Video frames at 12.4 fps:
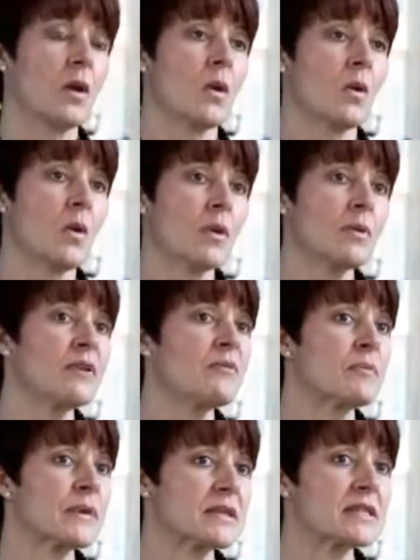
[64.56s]
Well, I
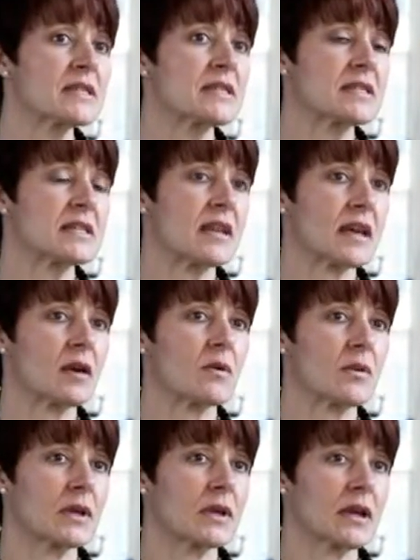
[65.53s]
believe businesses today are
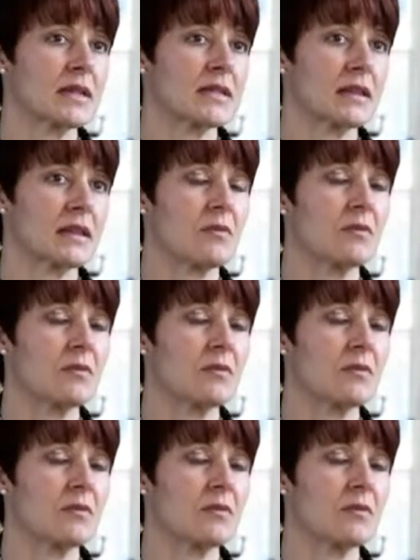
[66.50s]
realizing that